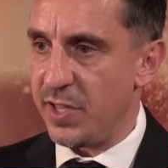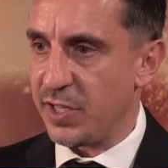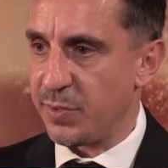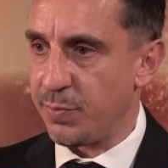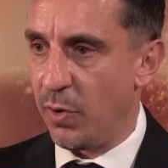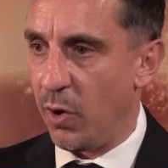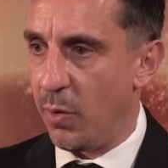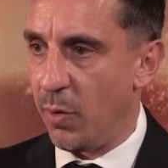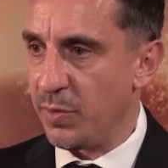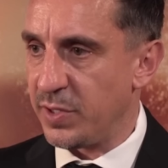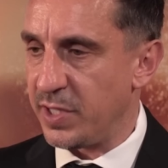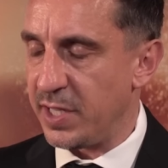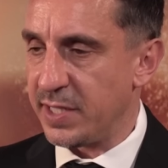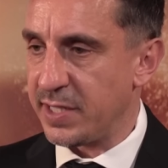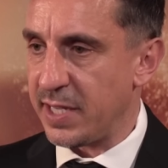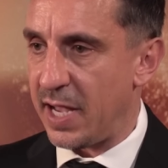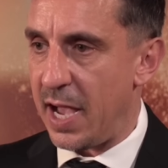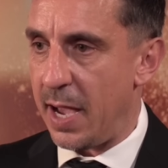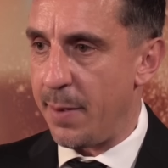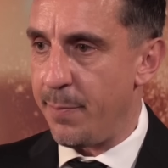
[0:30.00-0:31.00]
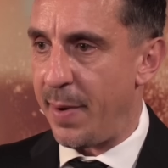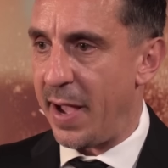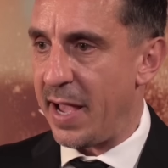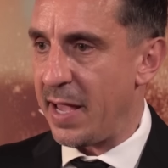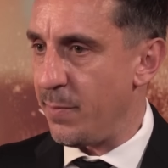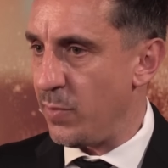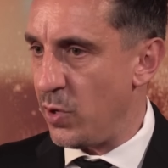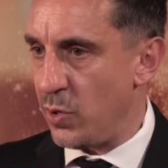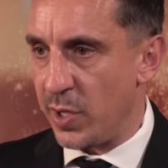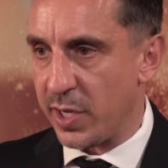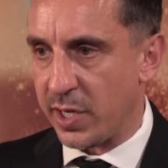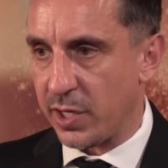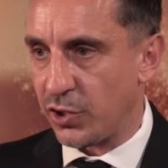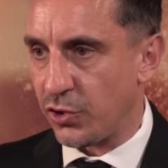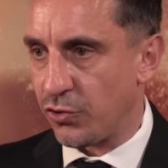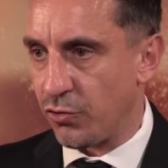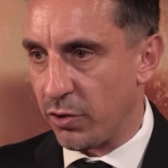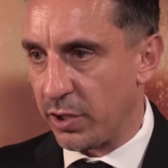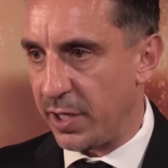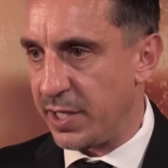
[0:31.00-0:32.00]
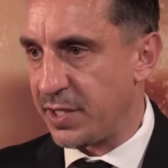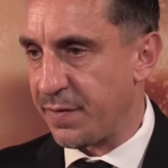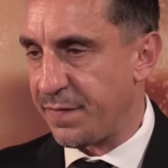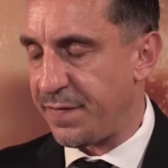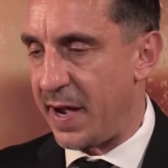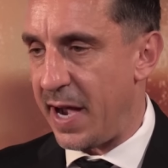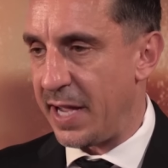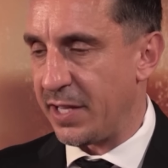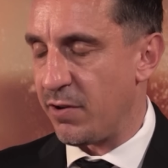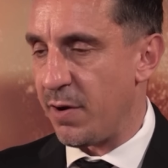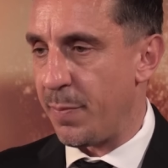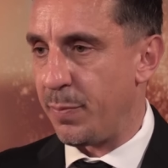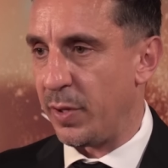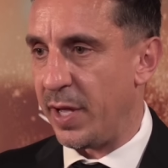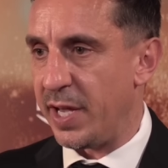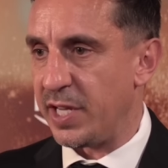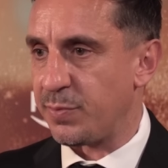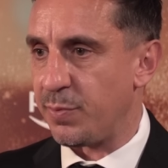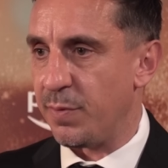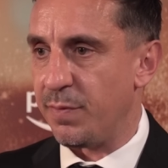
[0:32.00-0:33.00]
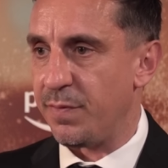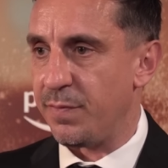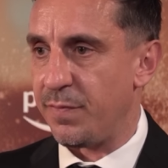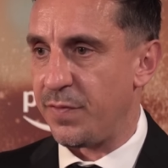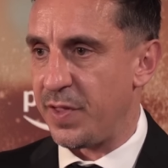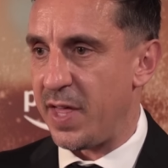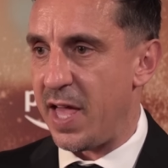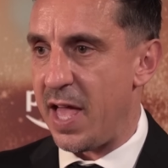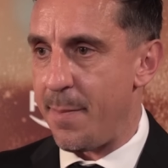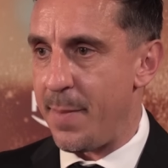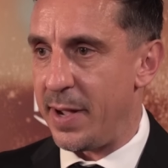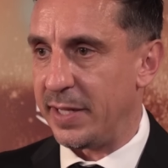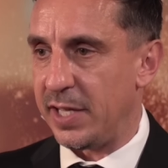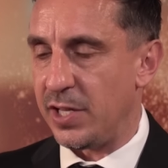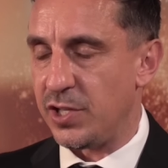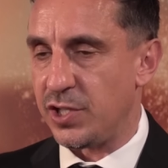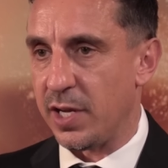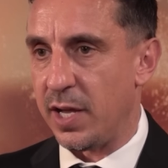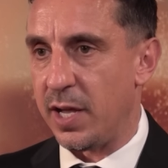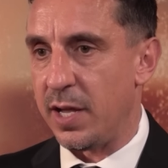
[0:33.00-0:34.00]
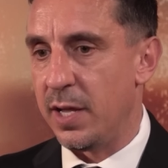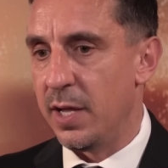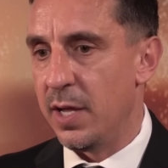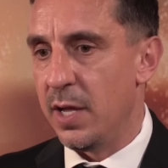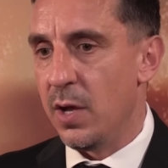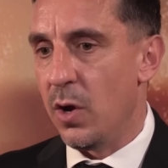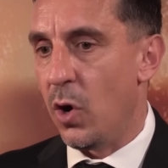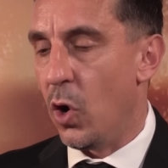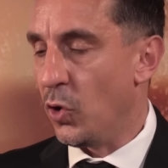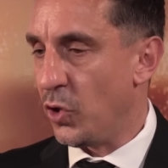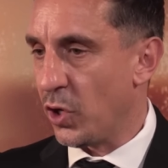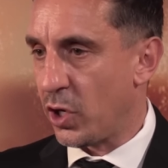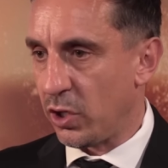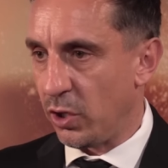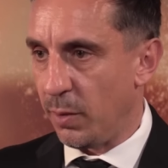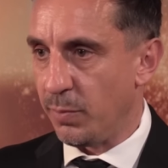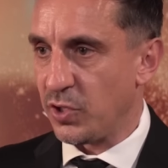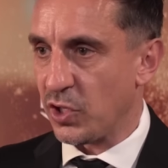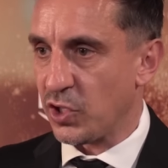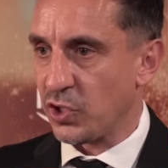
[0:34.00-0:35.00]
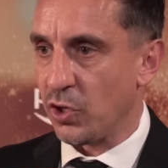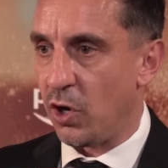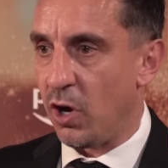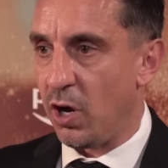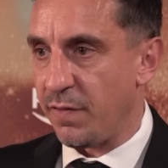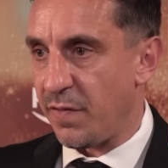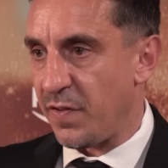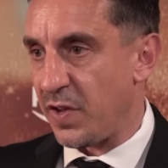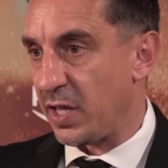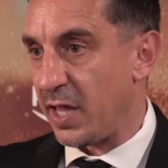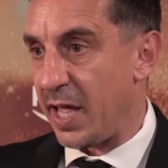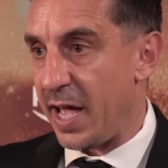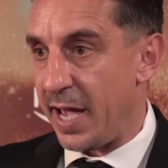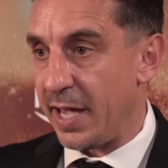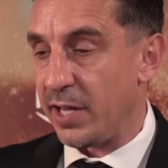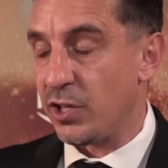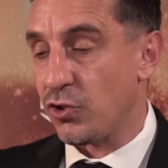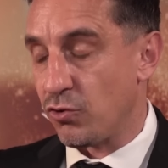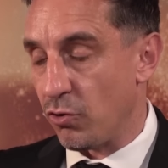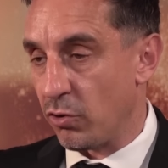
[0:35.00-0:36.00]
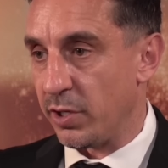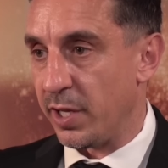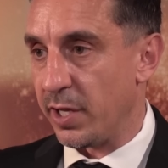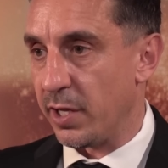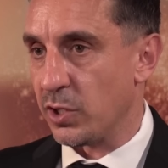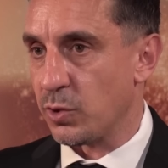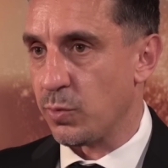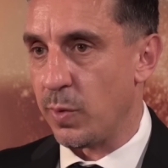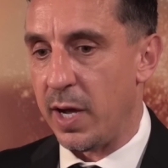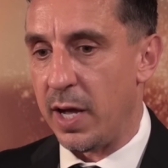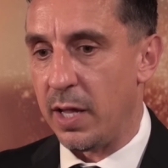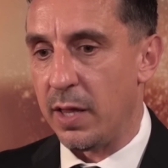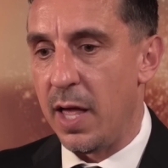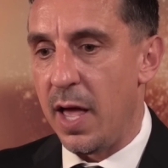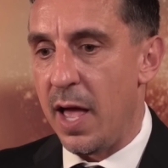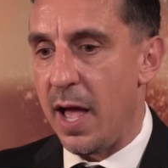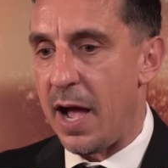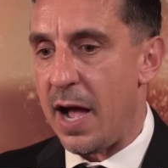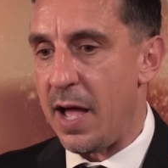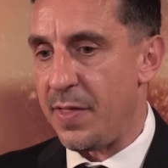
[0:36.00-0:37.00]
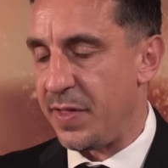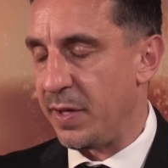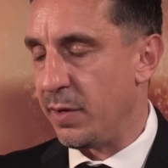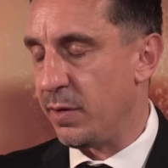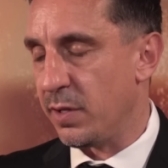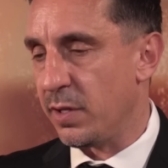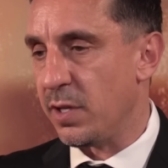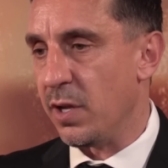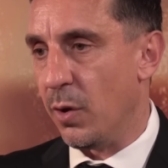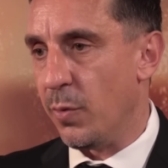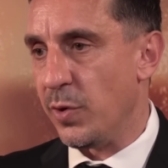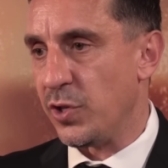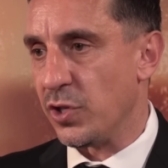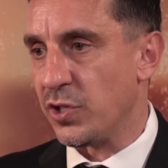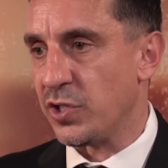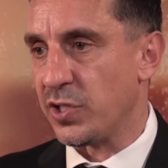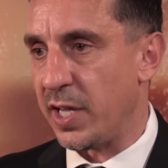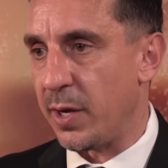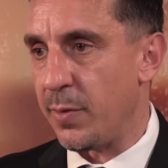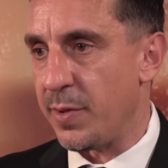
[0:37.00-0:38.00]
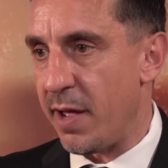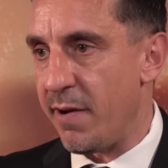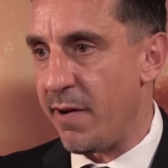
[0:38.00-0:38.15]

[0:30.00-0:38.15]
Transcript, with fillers: at this moment in time. Bayern Munich are struggling to find a replacement for their manager. Other clubs are sort of, if you like, struggling as well. I think you know we should stick with